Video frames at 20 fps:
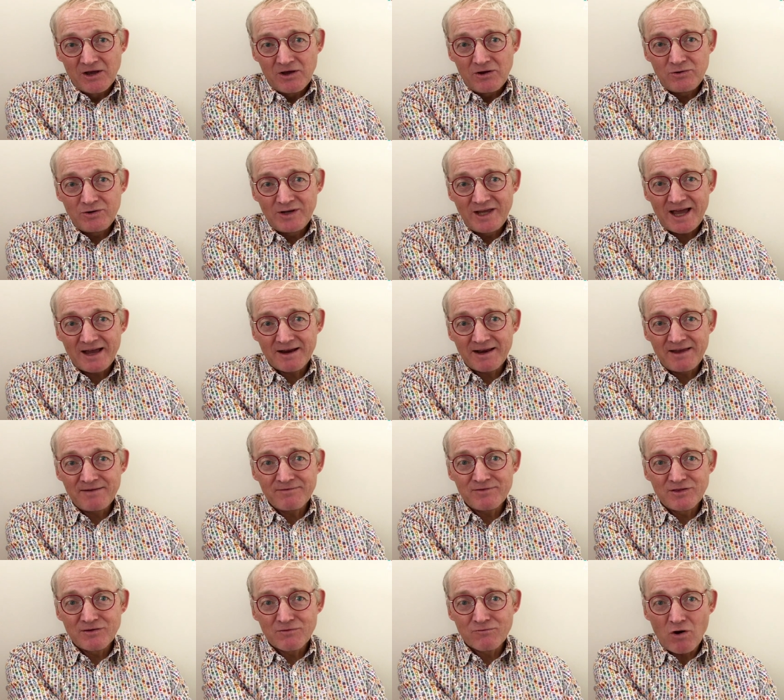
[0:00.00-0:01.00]
who get
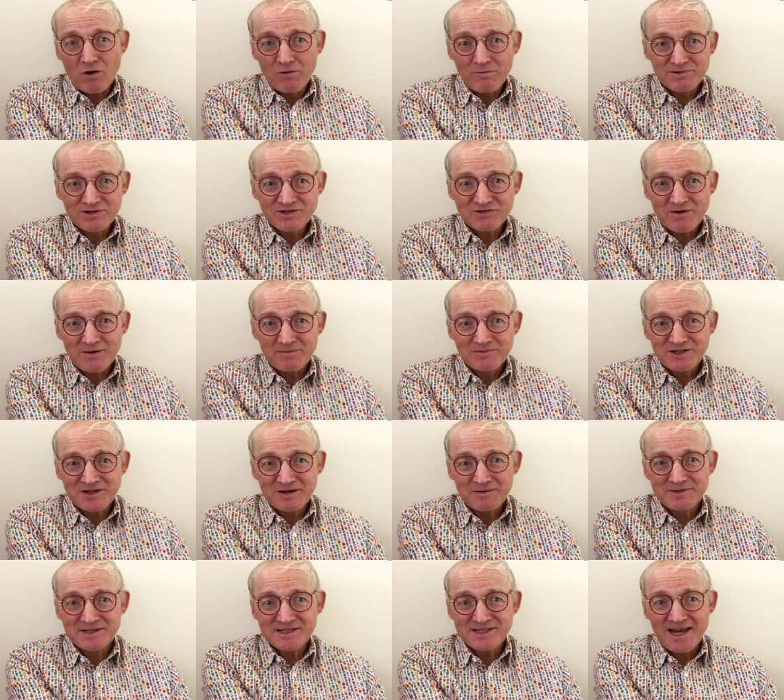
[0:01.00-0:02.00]
given the wrong
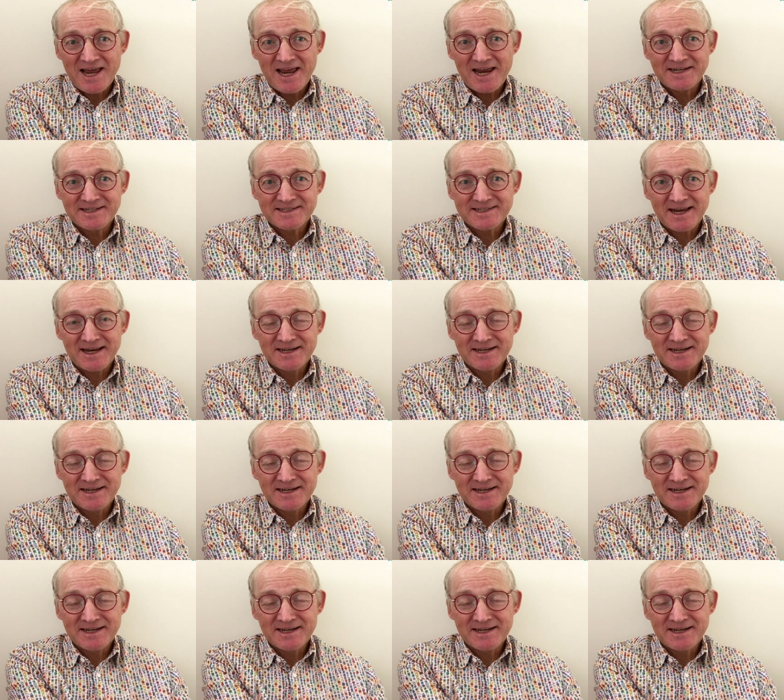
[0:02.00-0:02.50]
prescription mistakes.